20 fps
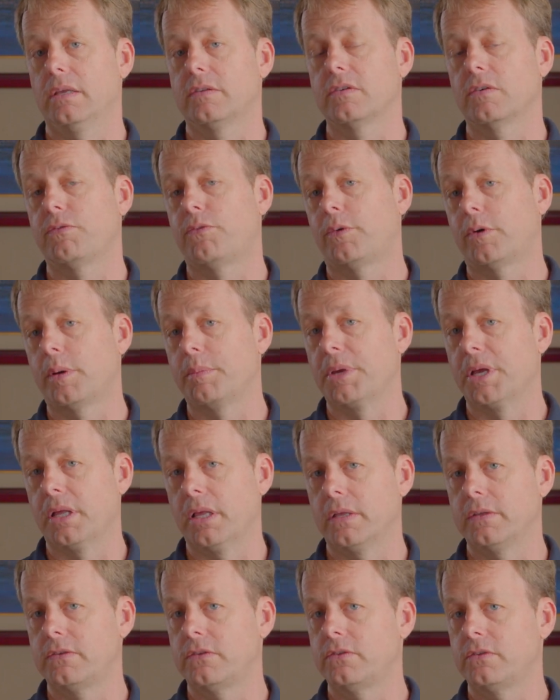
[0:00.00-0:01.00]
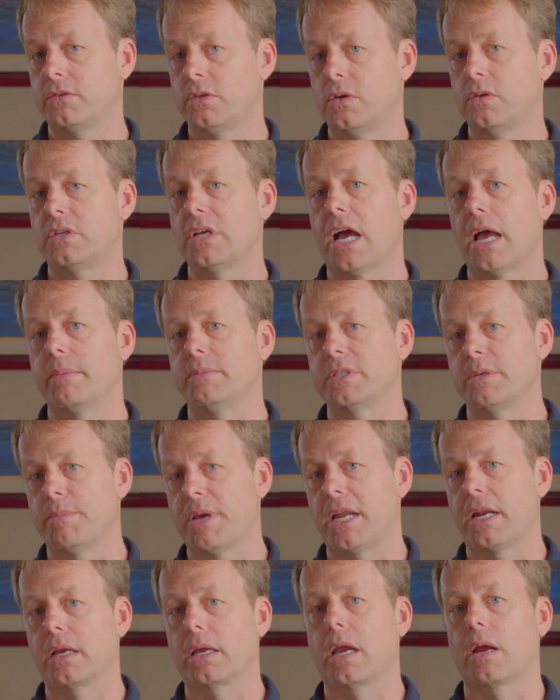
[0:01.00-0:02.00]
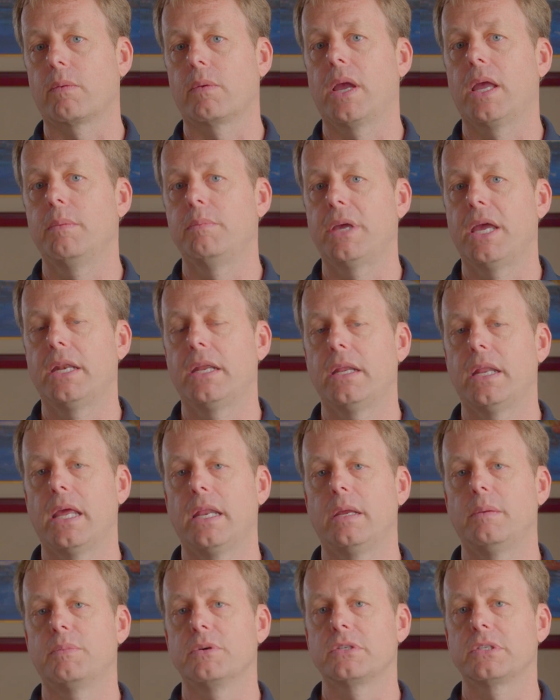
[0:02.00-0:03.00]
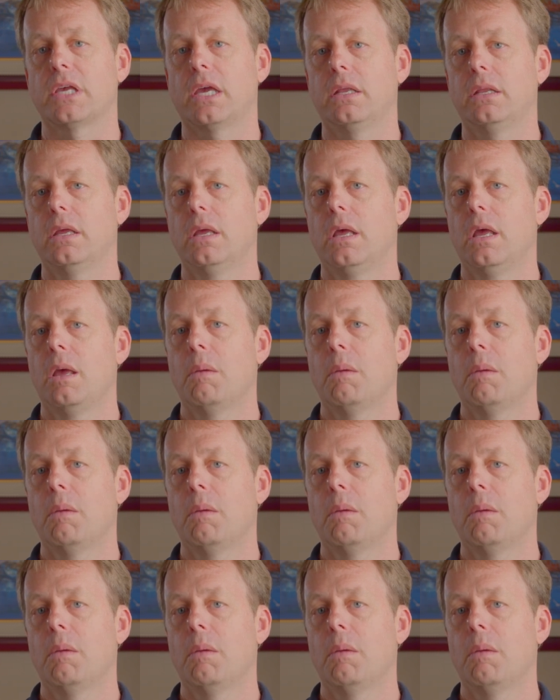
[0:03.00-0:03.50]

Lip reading: It's a formula. It's 2 times the Medicare rate paid at 80%.